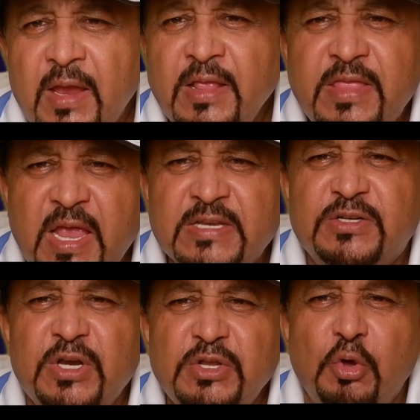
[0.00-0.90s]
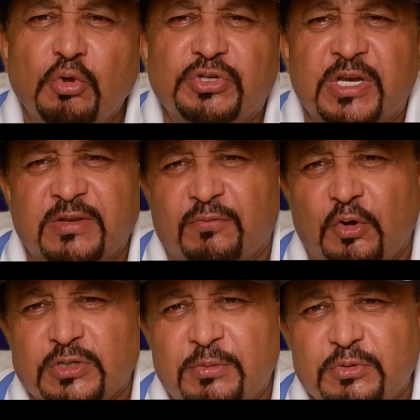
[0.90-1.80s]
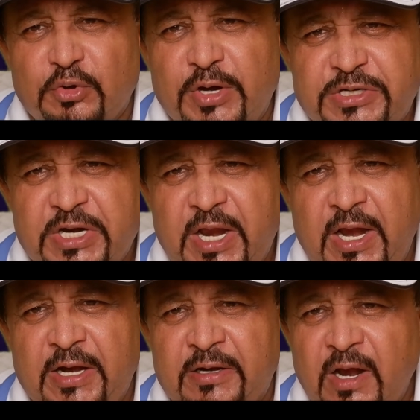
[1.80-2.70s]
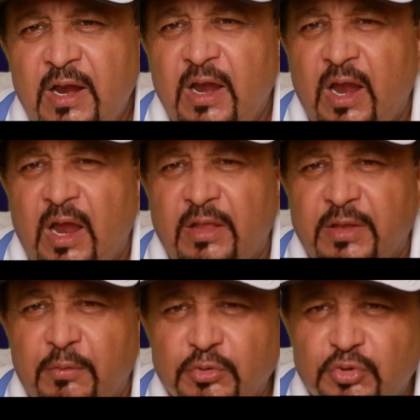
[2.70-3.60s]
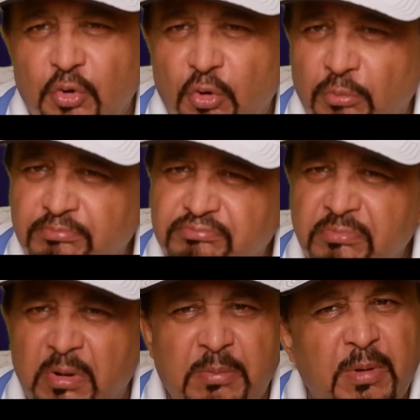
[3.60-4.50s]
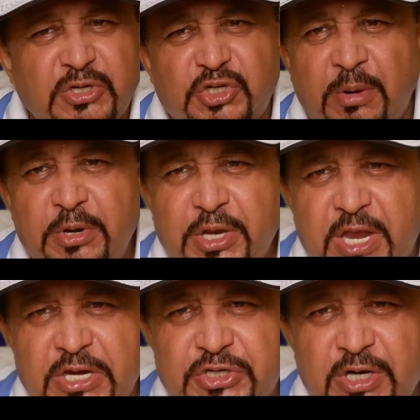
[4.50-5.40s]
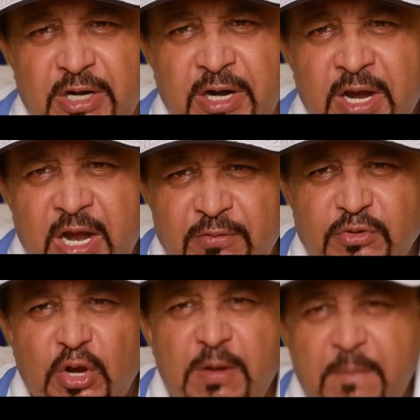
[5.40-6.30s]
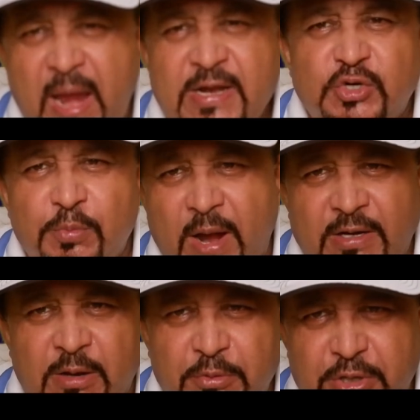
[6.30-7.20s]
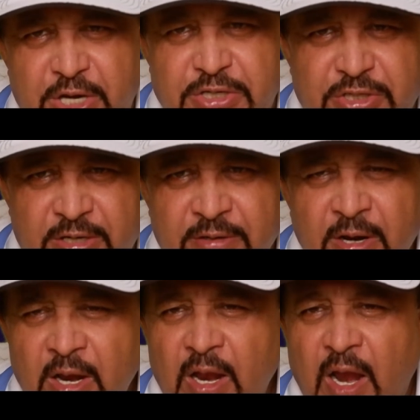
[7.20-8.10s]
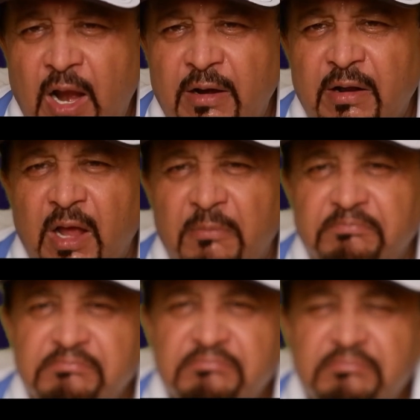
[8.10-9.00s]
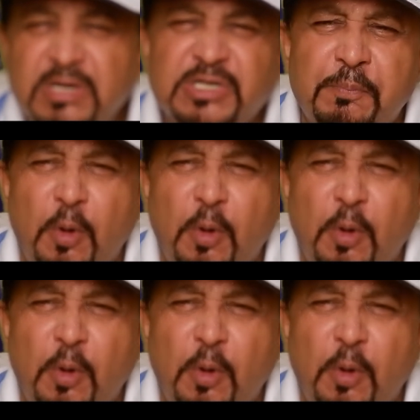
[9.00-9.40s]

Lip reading: in those days, of course, there was no internet, there was no much communication. It was only man-to-man communication. And Mr.